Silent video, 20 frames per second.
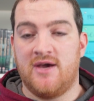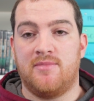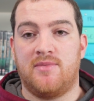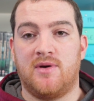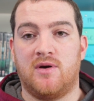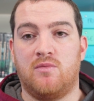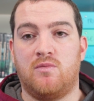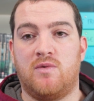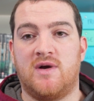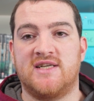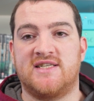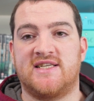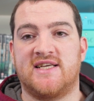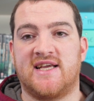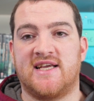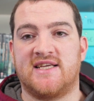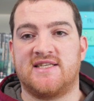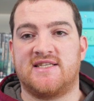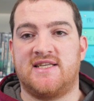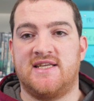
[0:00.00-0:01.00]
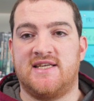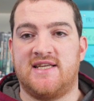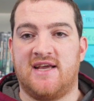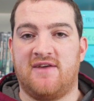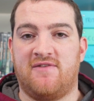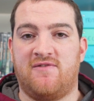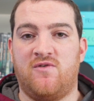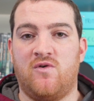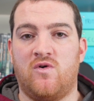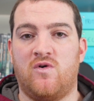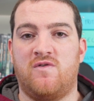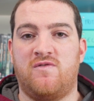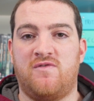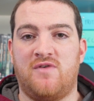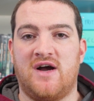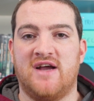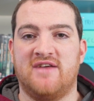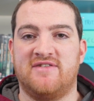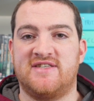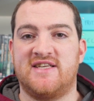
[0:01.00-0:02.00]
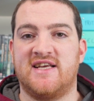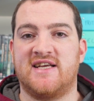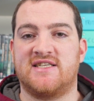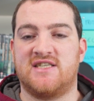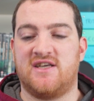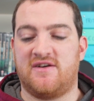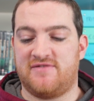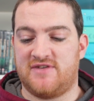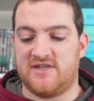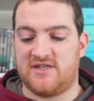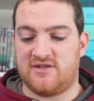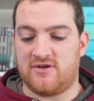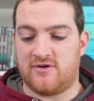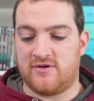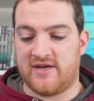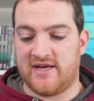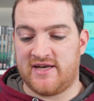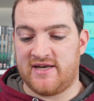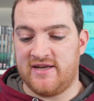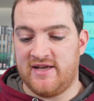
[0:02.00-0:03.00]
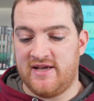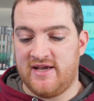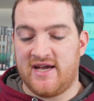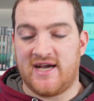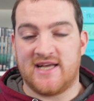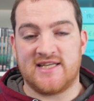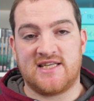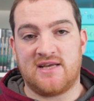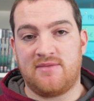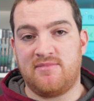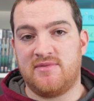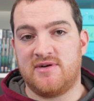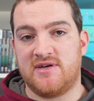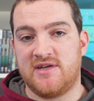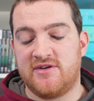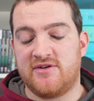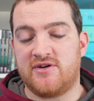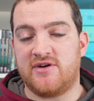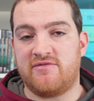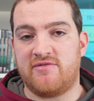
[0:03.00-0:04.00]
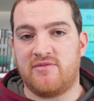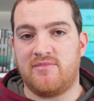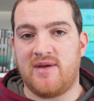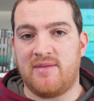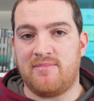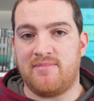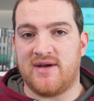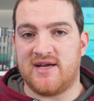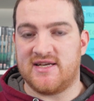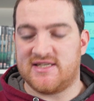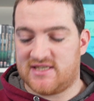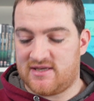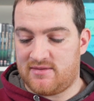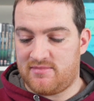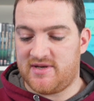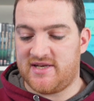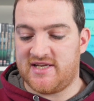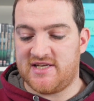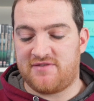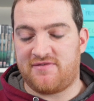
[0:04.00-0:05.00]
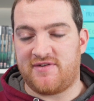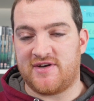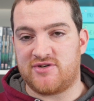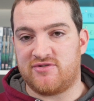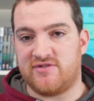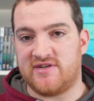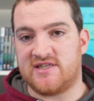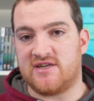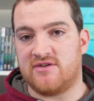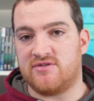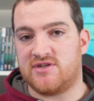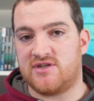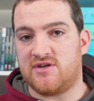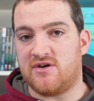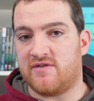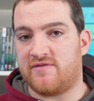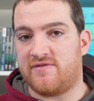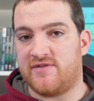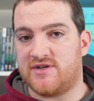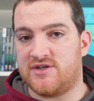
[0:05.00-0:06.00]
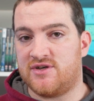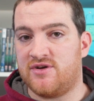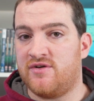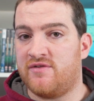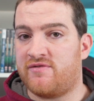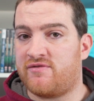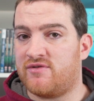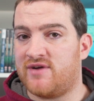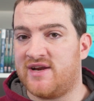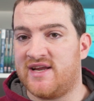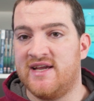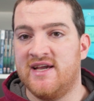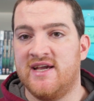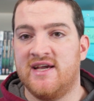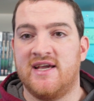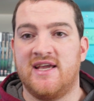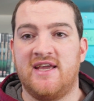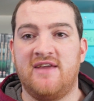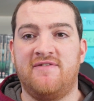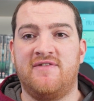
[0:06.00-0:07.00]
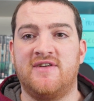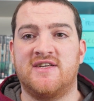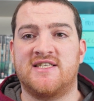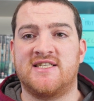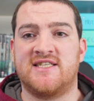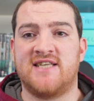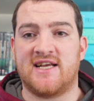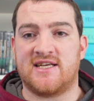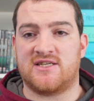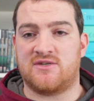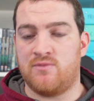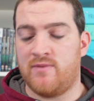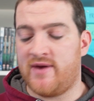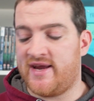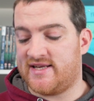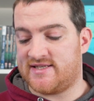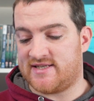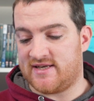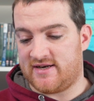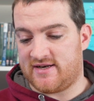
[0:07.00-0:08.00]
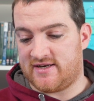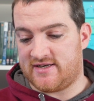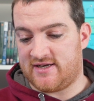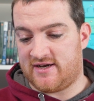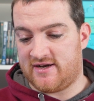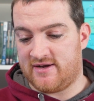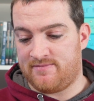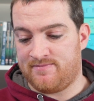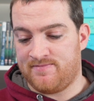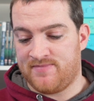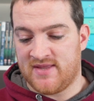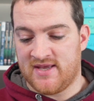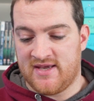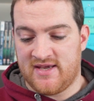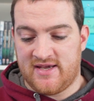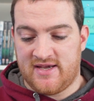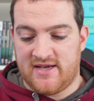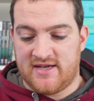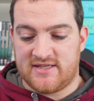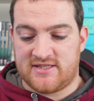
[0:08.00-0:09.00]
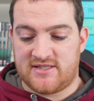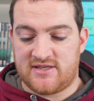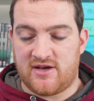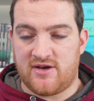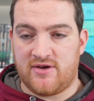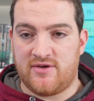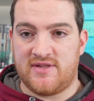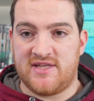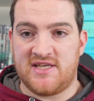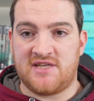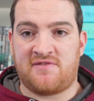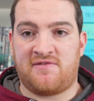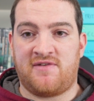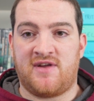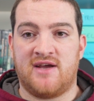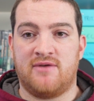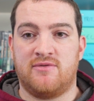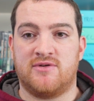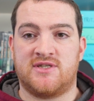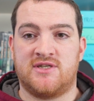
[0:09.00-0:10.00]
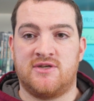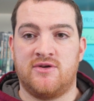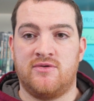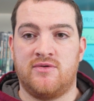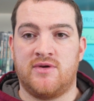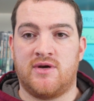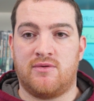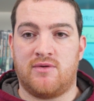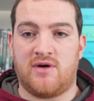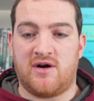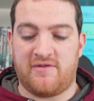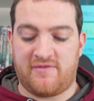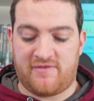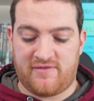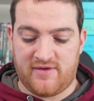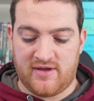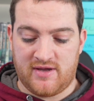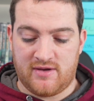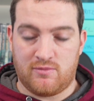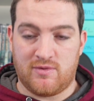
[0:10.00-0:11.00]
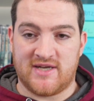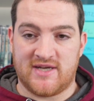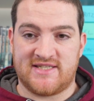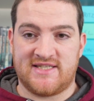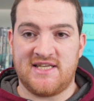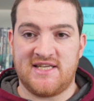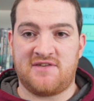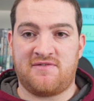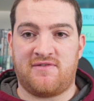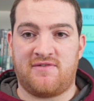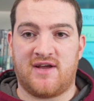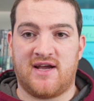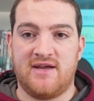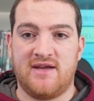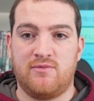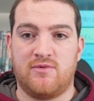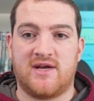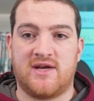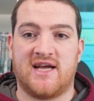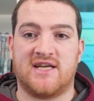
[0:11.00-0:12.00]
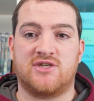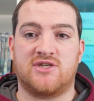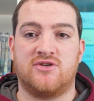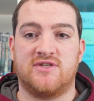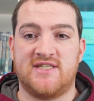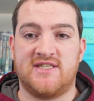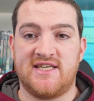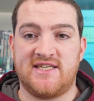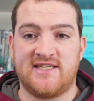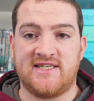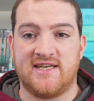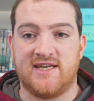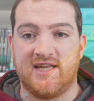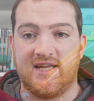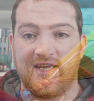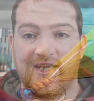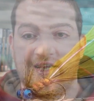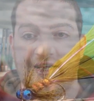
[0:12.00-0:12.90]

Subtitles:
But once it gets to day 4, 5, 6 after stocking, and you've got to remember, some of these fisheries don't stock for 2, 3, even 6 weeks at a time. So this fly will soon go off, whereas this fly will catch consistently.